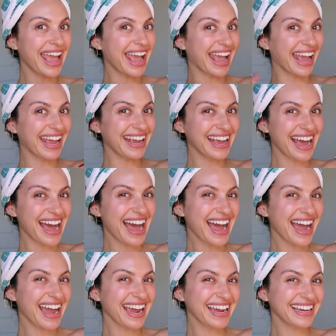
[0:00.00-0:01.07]
Hey
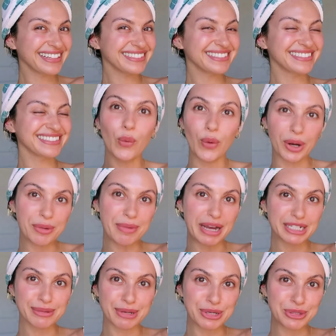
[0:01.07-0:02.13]
guys! Welcome
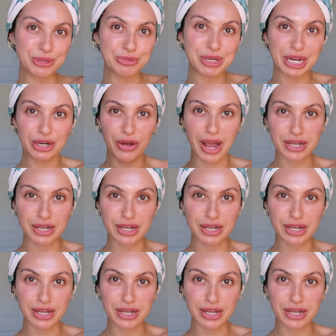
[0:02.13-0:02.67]
back to my YouTube channel.